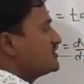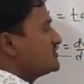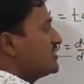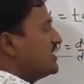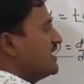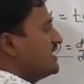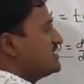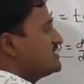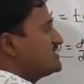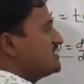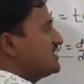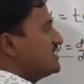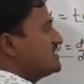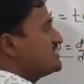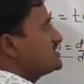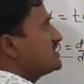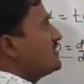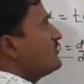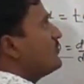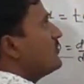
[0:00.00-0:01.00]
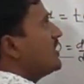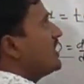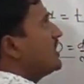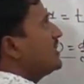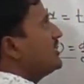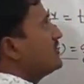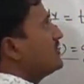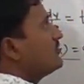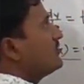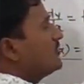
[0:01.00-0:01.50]
So hence it is a
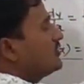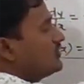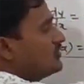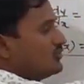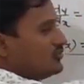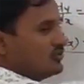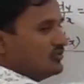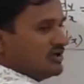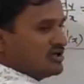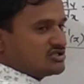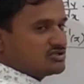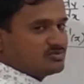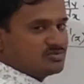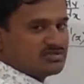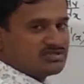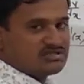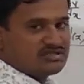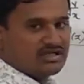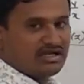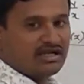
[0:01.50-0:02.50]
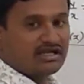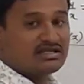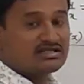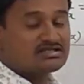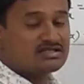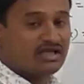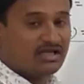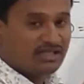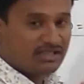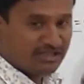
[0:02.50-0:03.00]
y equal to 2x plus 3, it
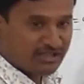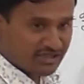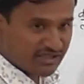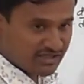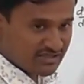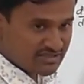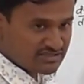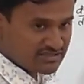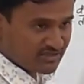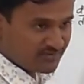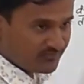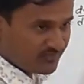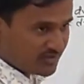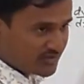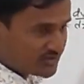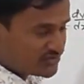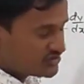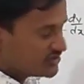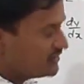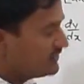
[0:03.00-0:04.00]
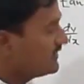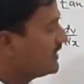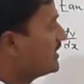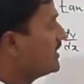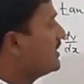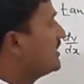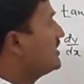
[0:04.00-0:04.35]
is a increasing function.